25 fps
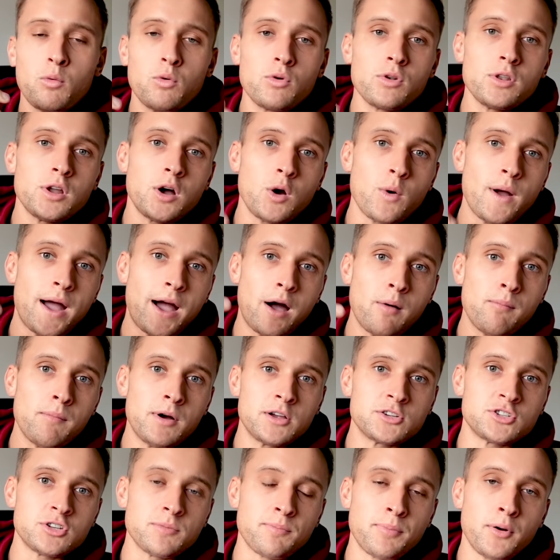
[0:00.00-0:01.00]
will know how
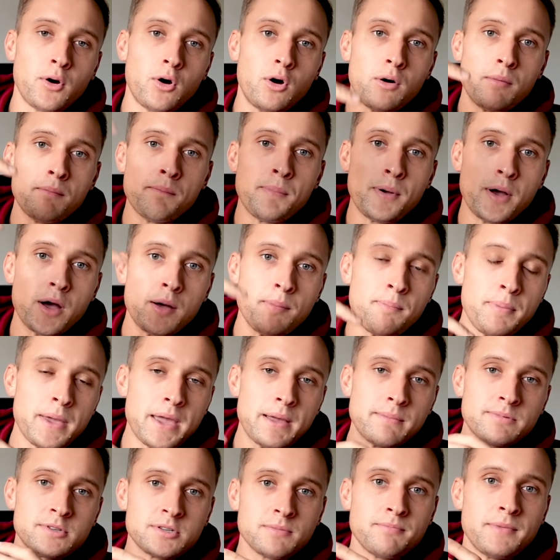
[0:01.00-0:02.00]
much to put on per
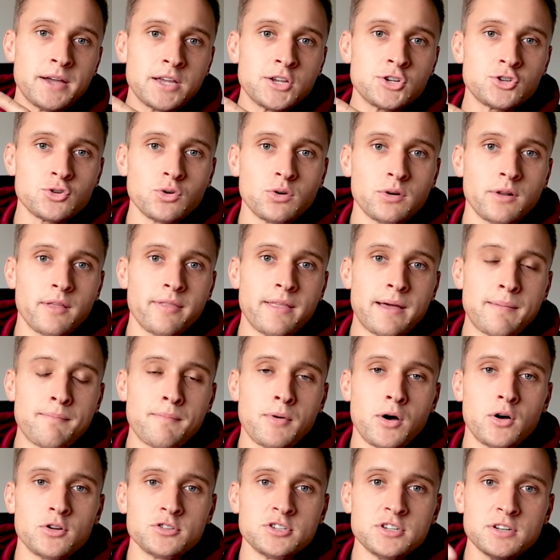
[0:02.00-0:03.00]
pip to make sure that that
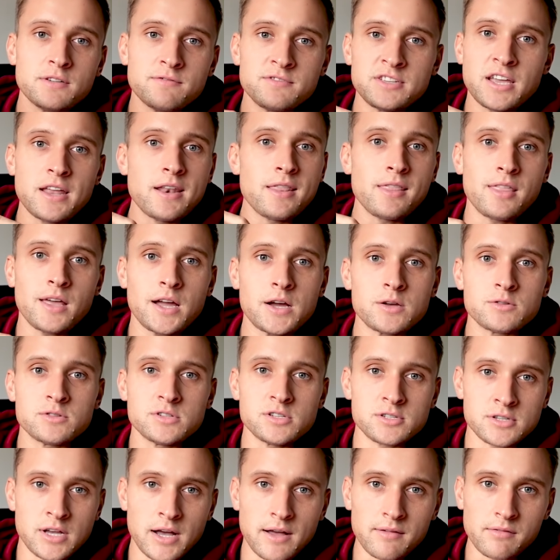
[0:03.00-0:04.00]
margin of 10,000
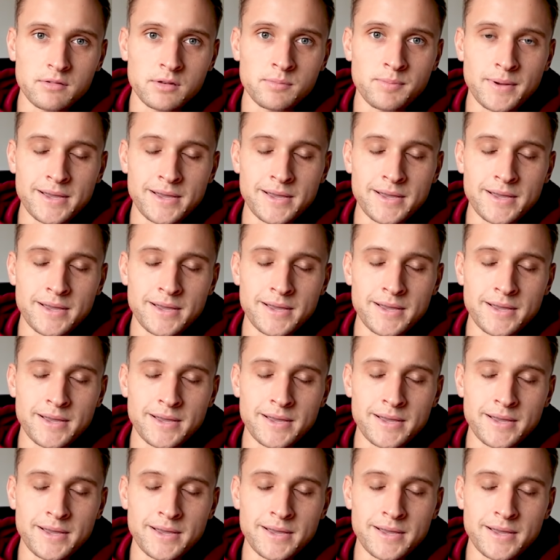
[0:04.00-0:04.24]
is covered,